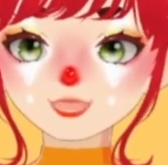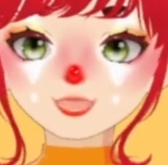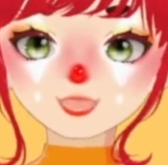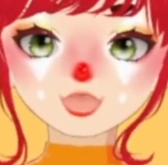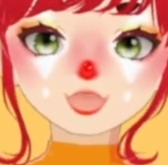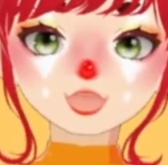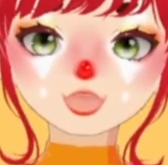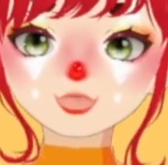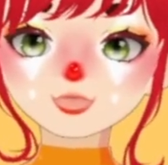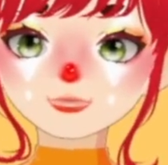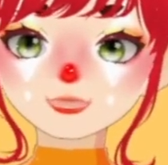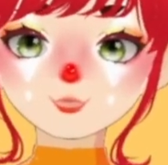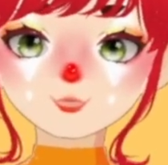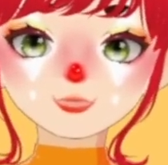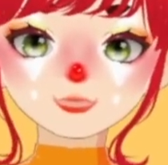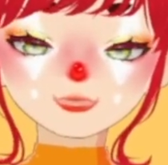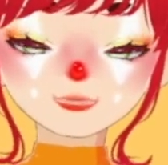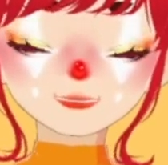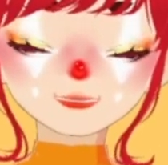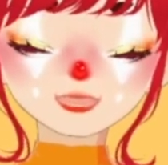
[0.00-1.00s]
all these
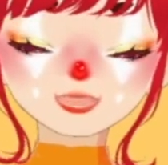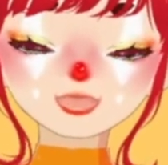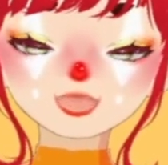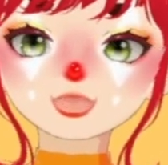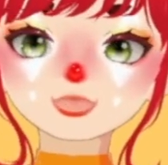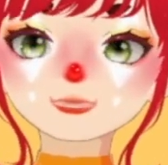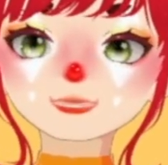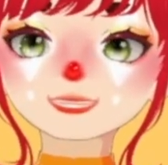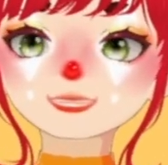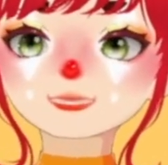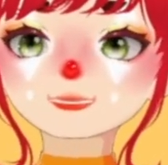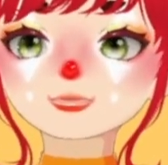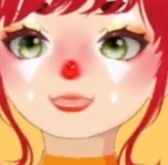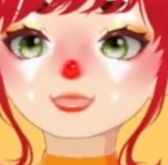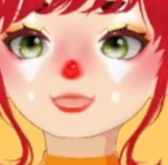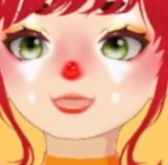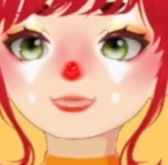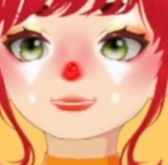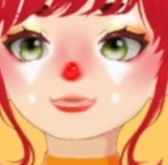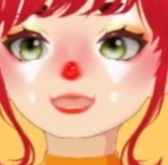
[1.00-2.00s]
different
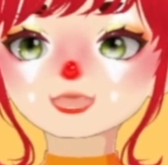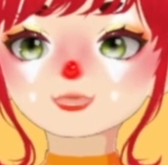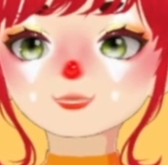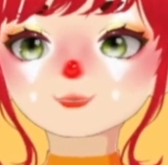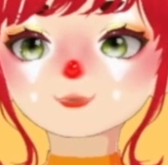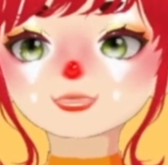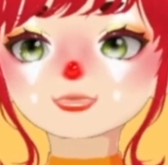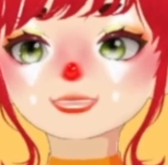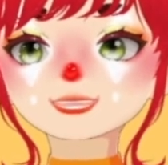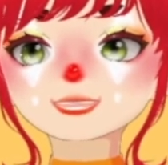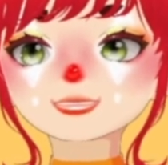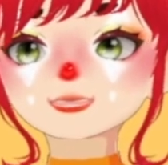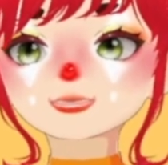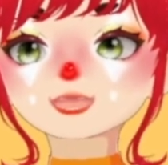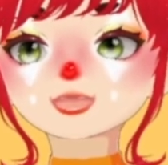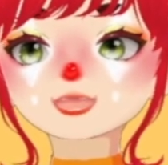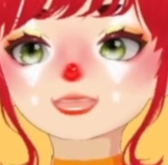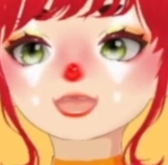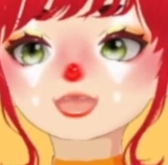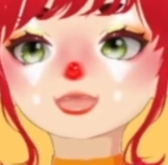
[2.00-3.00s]
circumstances, and
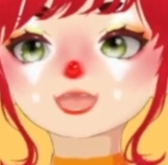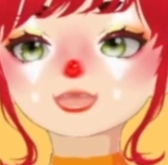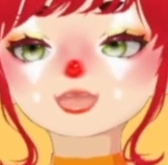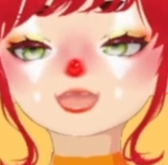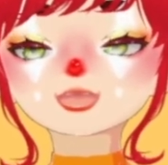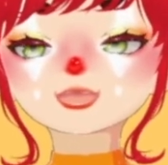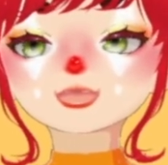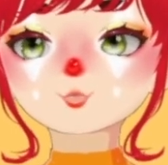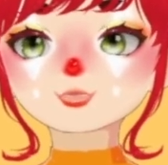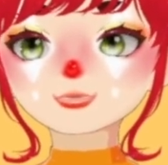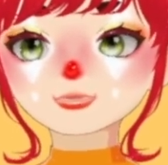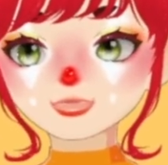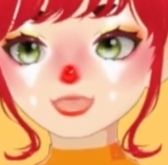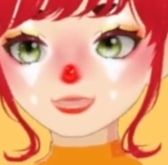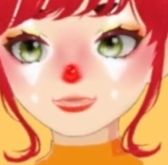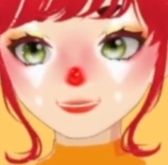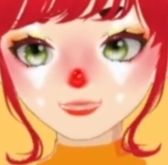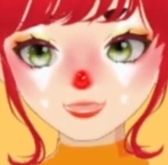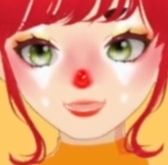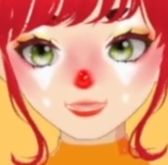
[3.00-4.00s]
I had a lot of
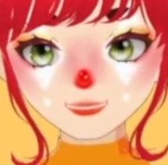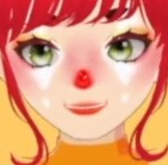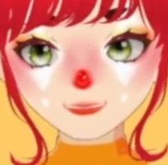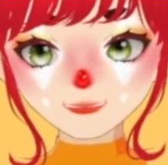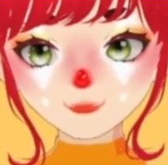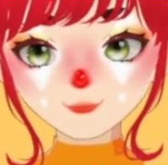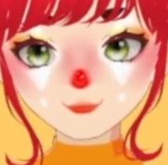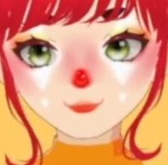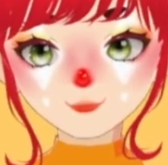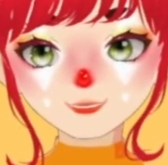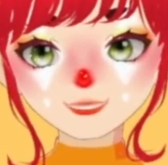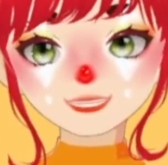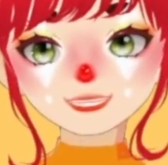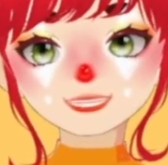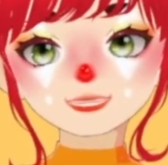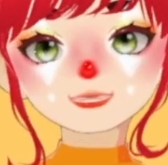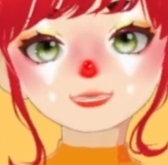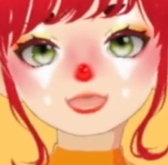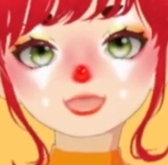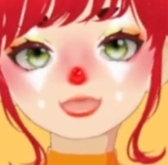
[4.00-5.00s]
acquaintances
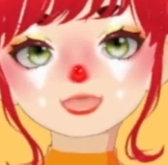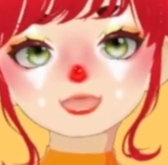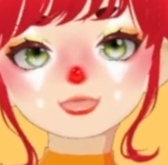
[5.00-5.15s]
and like